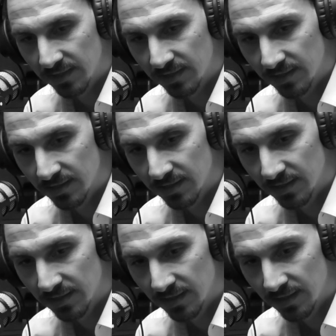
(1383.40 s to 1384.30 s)

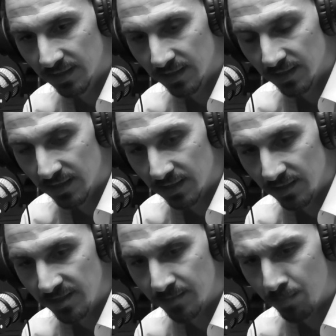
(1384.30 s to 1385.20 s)
it's
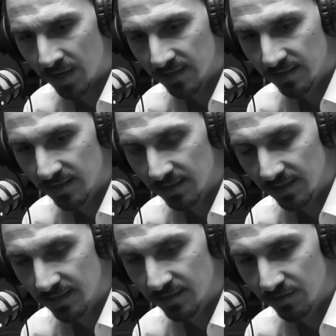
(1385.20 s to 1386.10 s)
buzz,
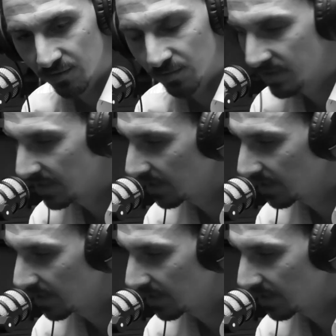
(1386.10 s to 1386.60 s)
it's to